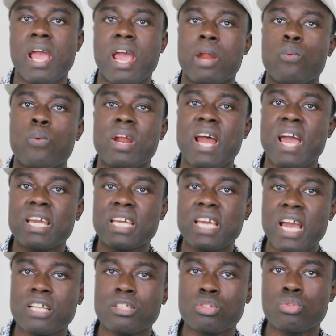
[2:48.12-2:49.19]
and when I
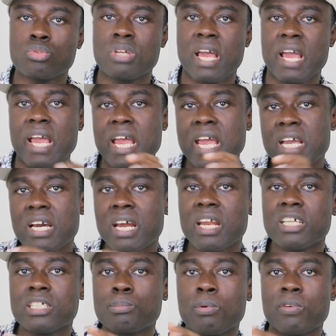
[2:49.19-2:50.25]
get to the
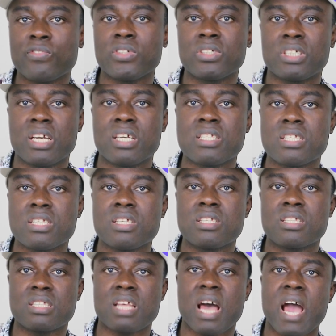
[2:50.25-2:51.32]
English proficiency
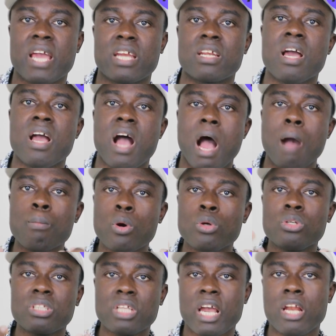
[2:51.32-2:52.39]
side, I'm
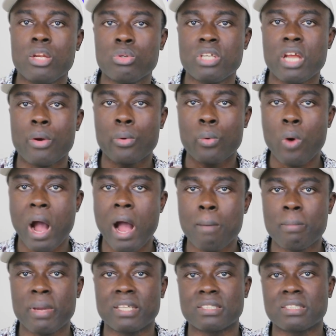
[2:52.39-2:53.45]
going to tell you the
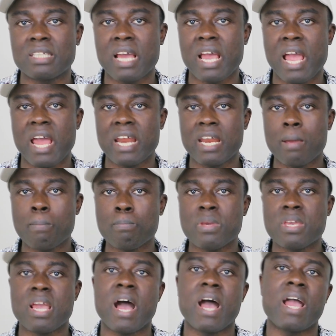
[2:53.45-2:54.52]
requirements the
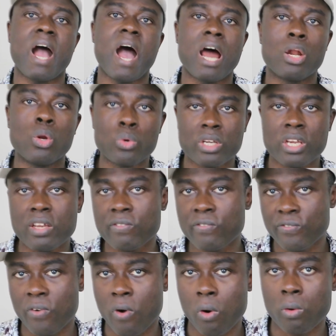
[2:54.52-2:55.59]
NMBI are looking
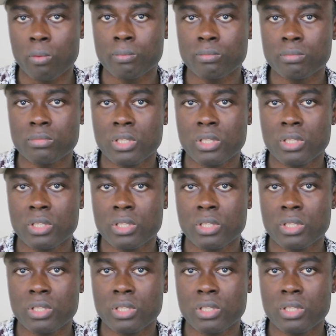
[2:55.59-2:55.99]
for.